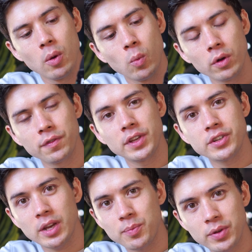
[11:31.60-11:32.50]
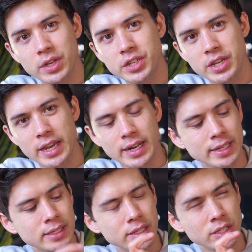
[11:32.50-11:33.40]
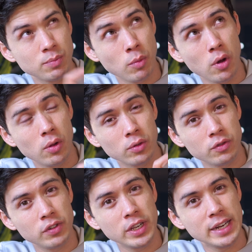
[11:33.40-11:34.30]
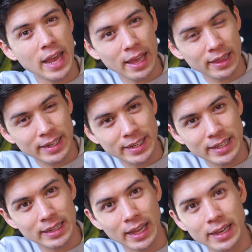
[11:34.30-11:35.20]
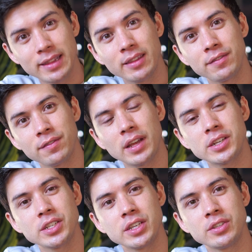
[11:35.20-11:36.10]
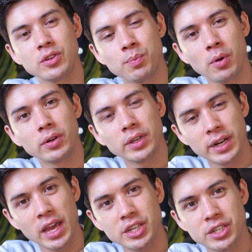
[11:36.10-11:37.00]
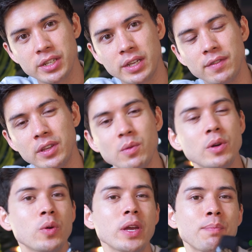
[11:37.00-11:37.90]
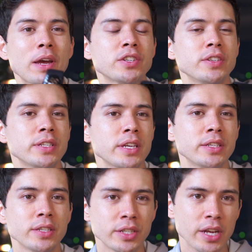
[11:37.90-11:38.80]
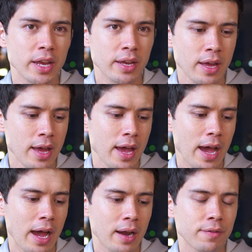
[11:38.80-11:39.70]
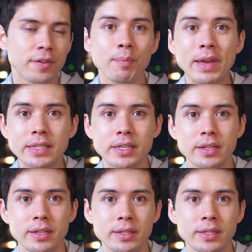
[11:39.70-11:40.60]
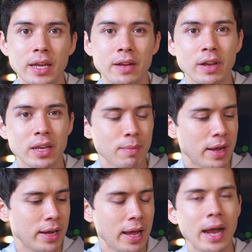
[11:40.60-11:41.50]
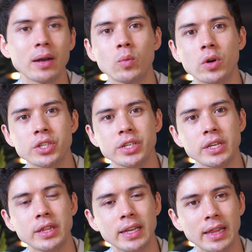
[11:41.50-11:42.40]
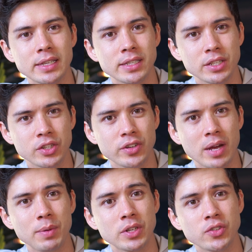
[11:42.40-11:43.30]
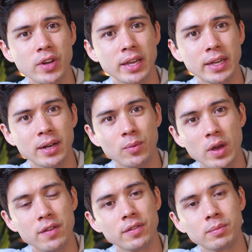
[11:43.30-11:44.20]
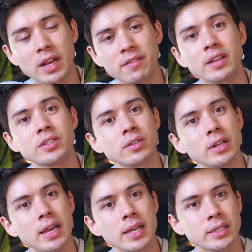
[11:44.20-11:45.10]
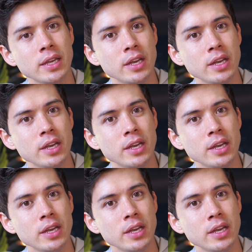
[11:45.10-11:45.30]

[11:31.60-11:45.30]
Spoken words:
One feature I appreciate is the small green LED light that flashes upon connection, giving you a quick battery status check. And for maintenance, I recommend hand washing the elastic strap and drying it away from direct sunlight